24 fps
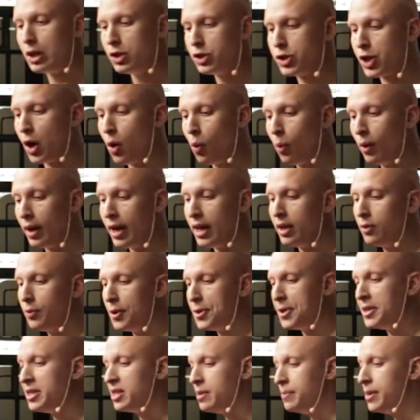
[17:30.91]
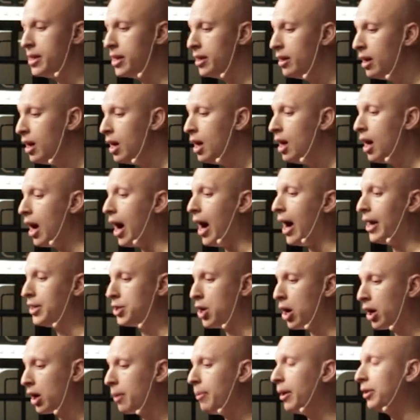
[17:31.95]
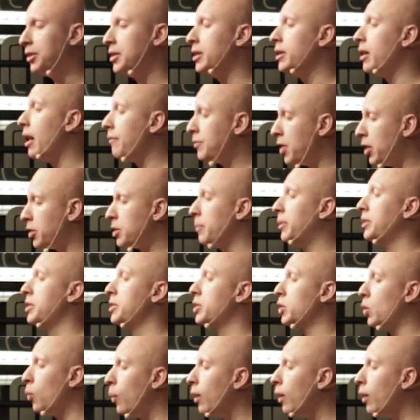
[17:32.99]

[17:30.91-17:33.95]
So in RethinkDB, I've talked about these